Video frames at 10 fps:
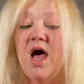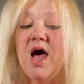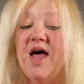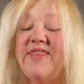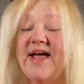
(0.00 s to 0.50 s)

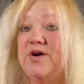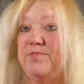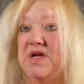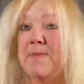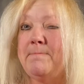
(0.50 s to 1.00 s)
Uh, that could
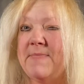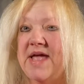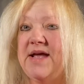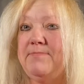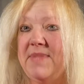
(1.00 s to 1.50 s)
be a
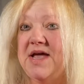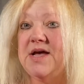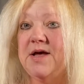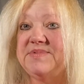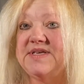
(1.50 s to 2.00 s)
make
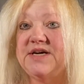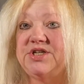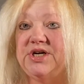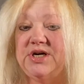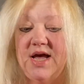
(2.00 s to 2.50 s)
makeup
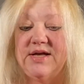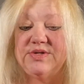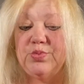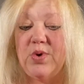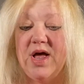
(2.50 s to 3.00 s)
session
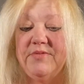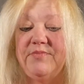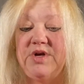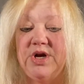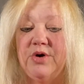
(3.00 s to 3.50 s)
as
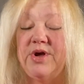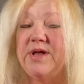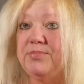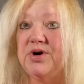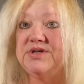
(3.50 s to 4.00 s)
well, you know,
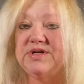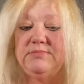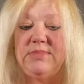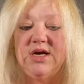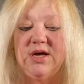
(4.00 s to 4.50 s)

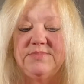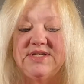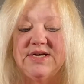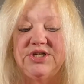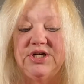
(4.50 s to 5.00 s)
in-person makeup
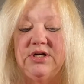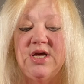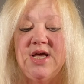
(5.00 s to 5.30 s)
session,